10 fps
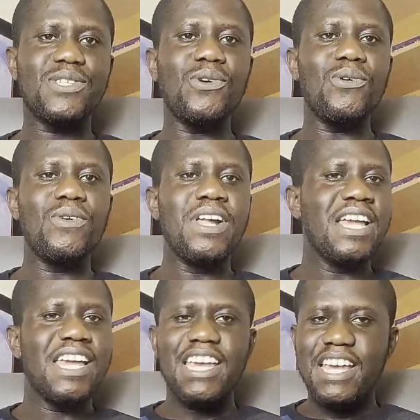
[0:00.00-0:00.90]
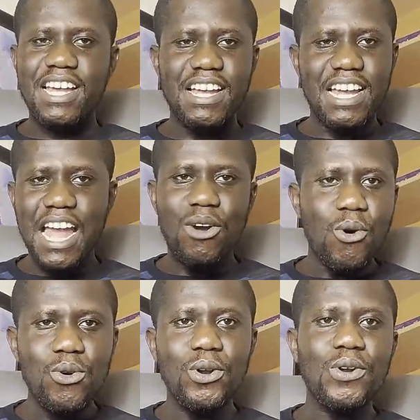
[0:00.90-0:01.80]
So a
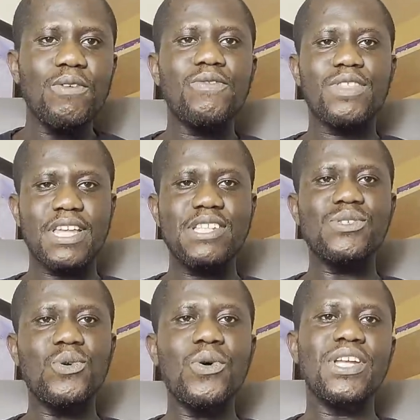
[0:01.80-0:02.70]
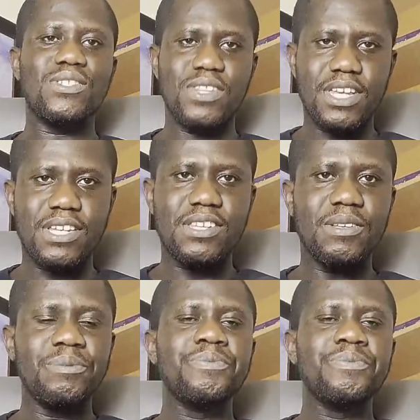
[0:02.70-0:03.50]
whole lot of things go into this.